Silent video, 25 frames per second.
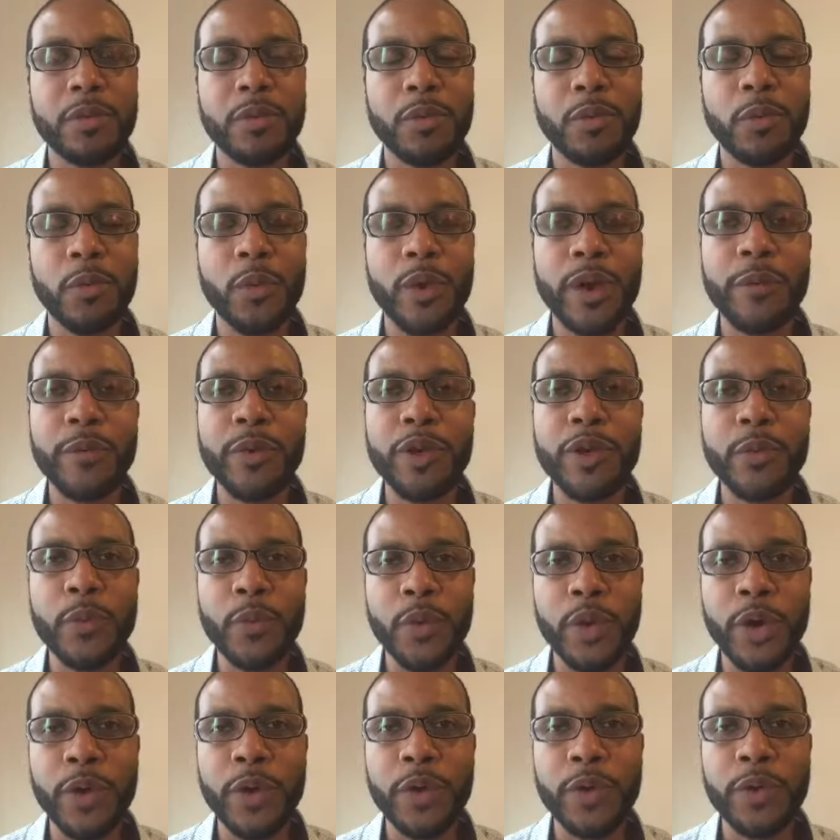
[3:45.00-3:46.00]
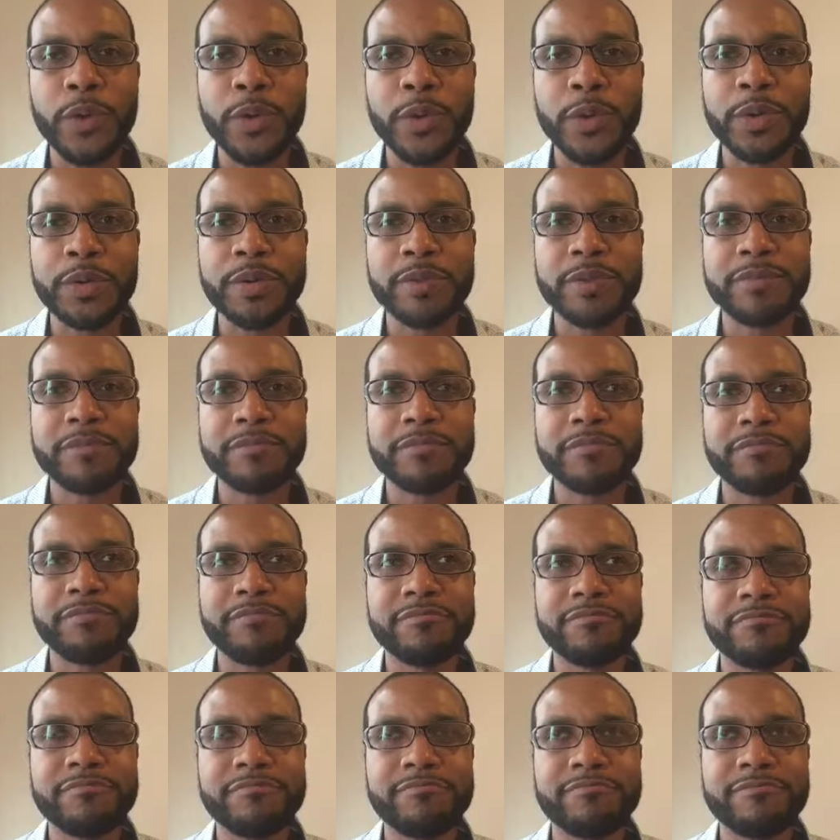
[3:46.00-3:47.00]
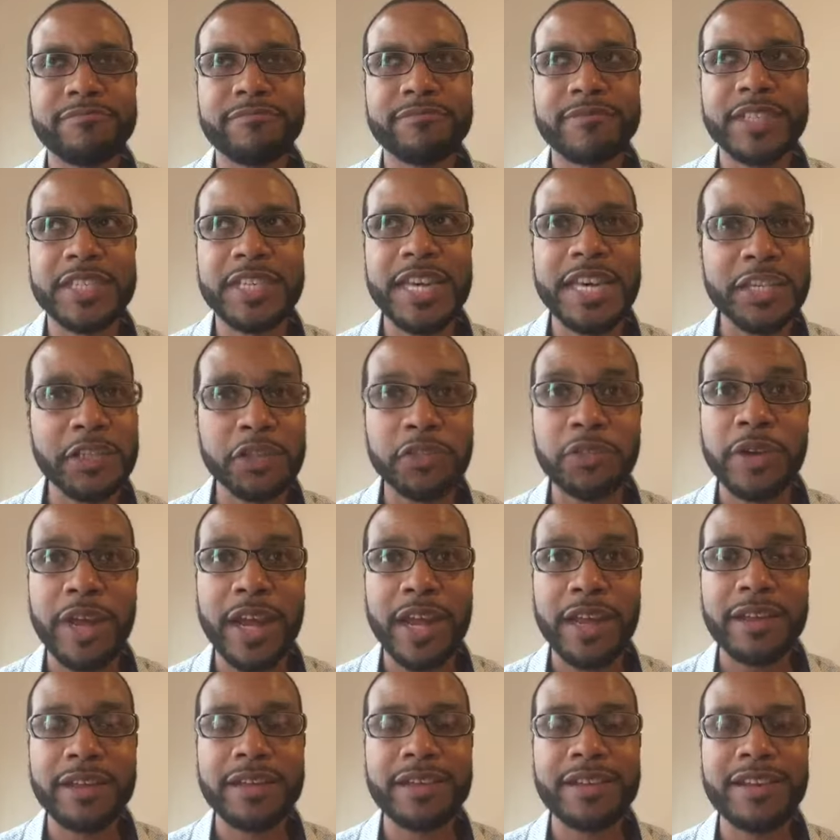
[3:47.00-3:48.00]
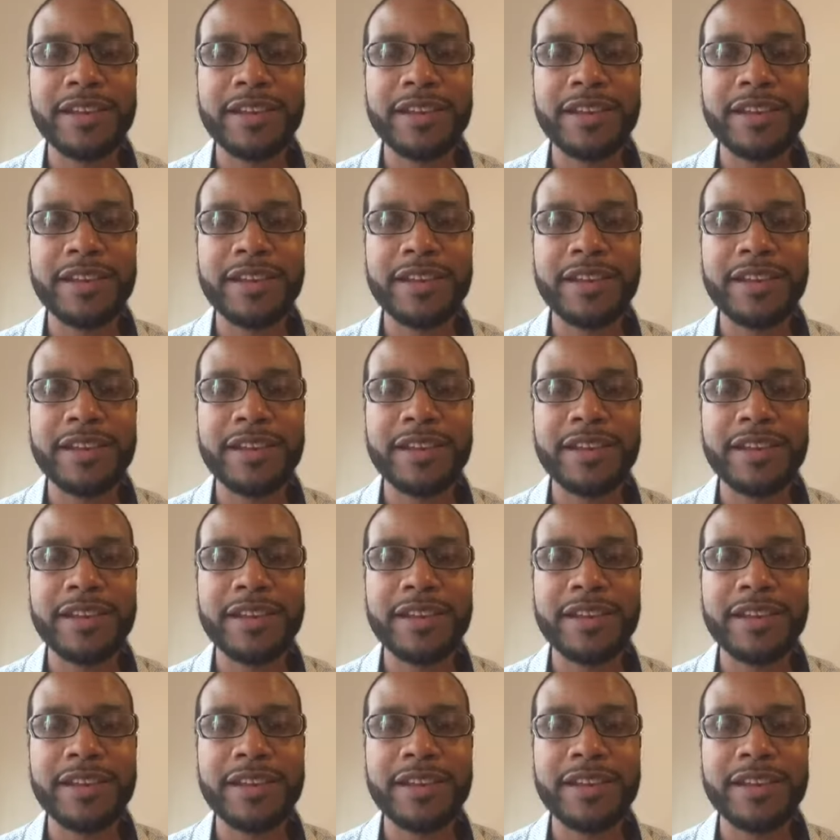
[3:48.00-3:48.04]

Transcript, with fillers: where we were yesterday.